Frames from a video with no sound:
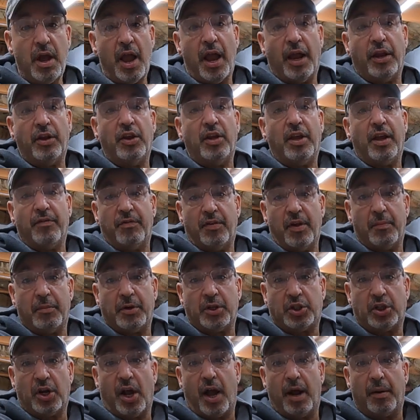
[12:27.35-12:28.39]
and you give them
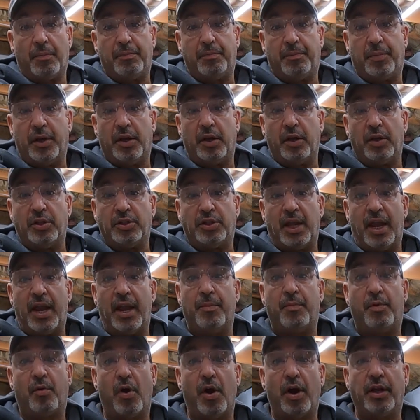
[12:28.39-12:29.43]
a shot because
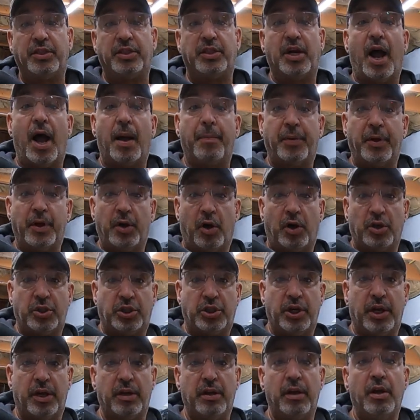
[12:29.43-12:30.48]
Amberide's copying our
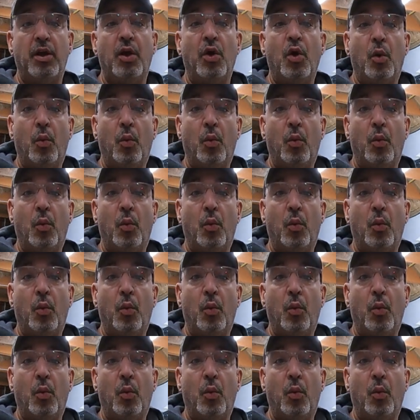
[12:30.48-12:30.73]
shit.